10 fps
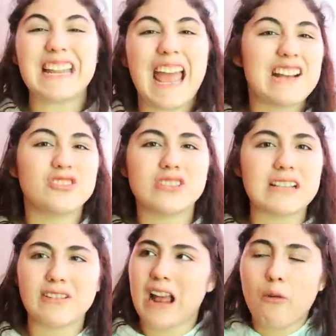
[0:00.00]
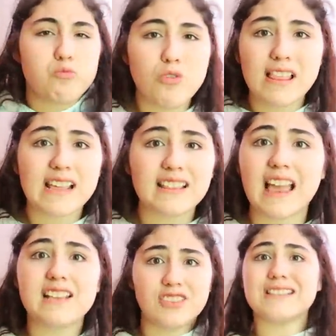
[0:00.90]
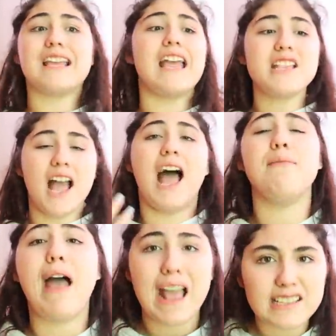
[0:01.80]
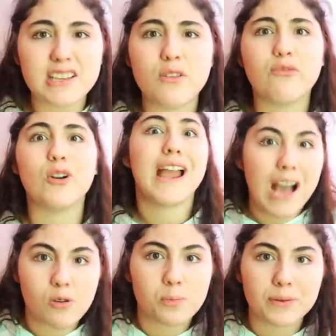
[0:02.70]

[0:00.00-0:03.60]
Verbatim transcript: gonna exercise right now. Really, like this, and I'm asking you for help.